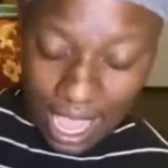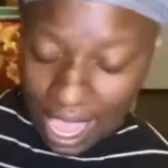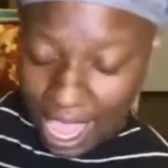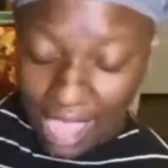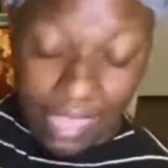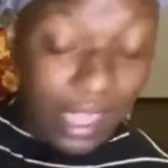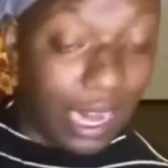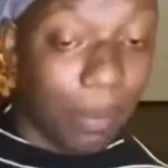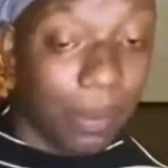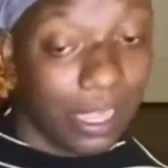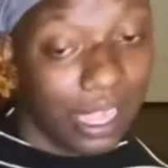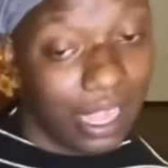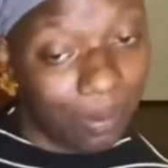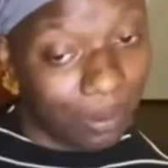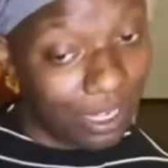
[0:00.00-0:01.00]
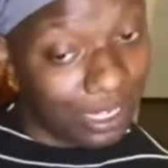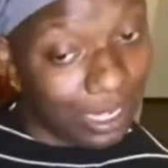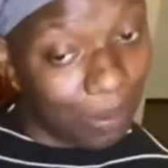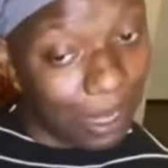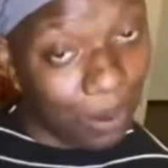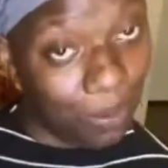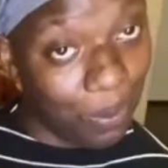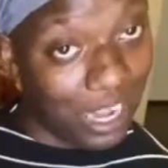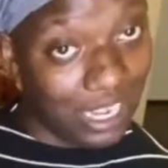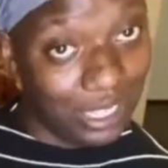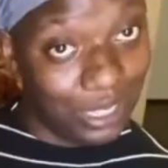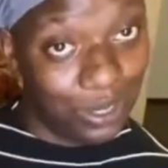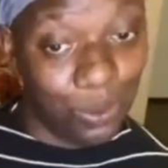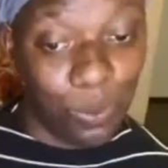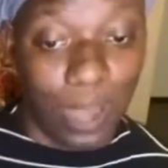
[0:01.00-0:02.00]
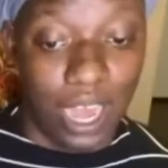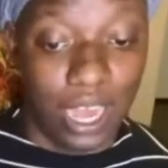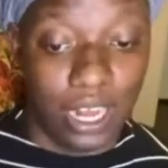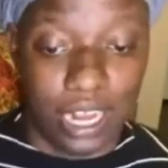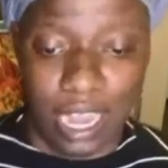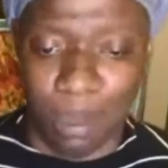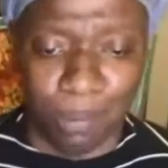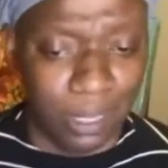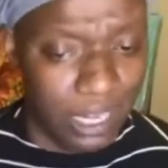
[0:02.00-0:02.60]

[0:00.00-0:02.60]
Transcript: And then I'm going to because I'm getting ready to wind down.